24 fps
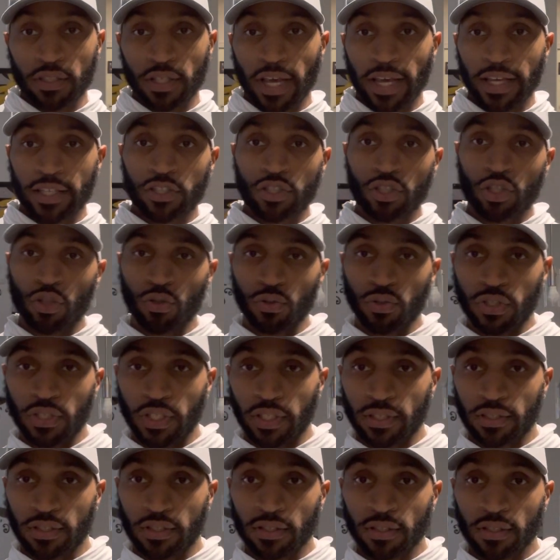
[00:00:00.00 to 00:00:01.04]

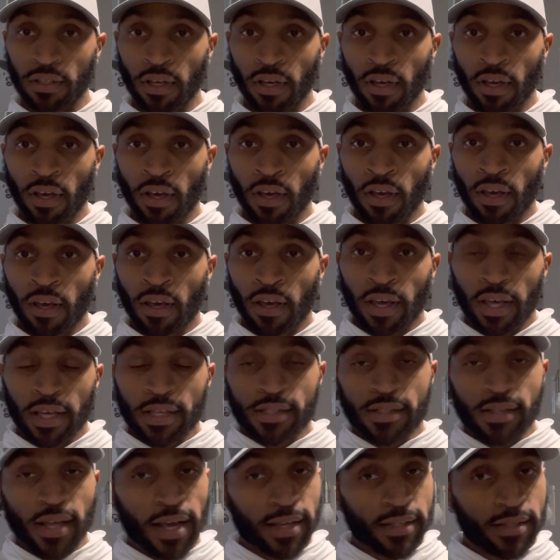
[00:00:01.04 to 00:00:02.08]
excuses. It's
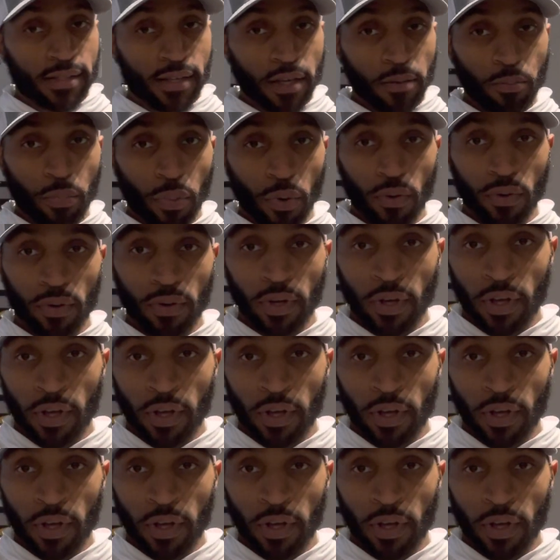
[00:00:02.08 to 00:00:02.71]
that simple.